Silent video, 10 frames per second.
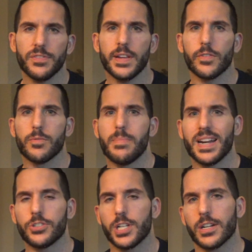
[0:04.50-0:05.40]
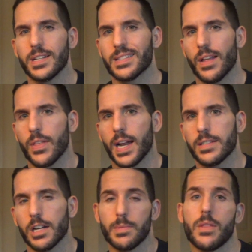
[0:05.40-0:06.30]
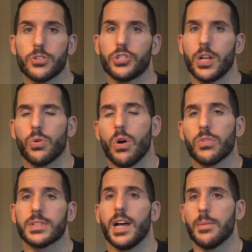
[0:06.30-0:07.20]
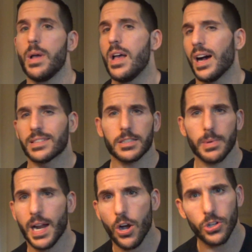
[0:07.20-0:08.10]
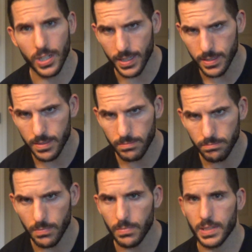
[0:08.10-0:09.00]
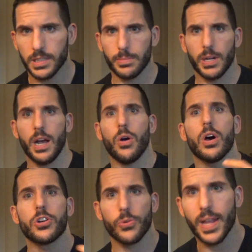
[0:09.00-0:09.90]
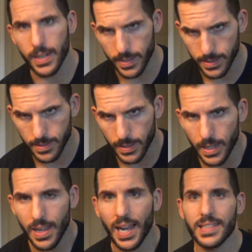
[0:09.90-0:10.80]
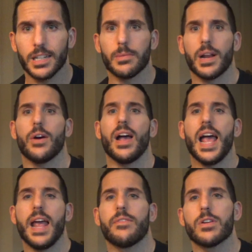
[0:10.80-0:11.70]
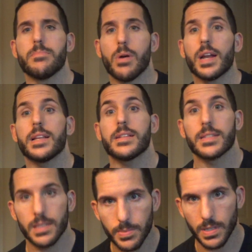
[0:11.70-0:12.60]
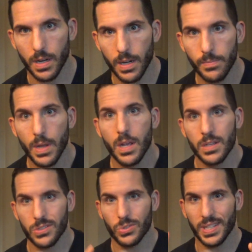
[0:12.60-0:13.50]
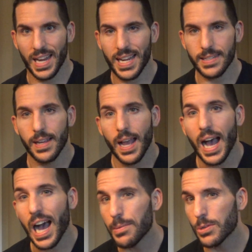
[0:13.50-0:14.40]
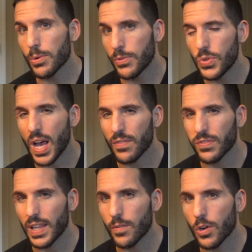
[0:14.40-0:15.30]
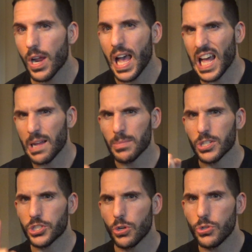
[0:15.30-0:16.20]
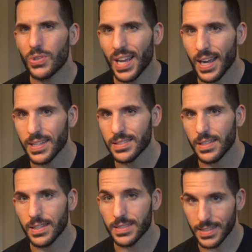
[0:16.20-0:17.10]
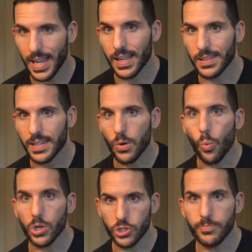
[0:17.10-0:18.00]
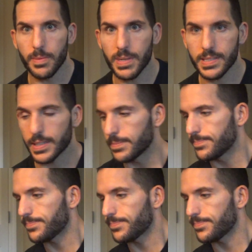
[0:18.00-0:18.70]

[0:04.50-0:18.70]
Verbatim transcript: a flavor from Ben & Jerry's that I talk about on this channel all the time. I talk about how good it is. I talk about how underrated it is. I talk about how everybody sleeps on it. So tonight, I'm gonna review that flavor and I'm gonna show you guys exactly what you've been missing.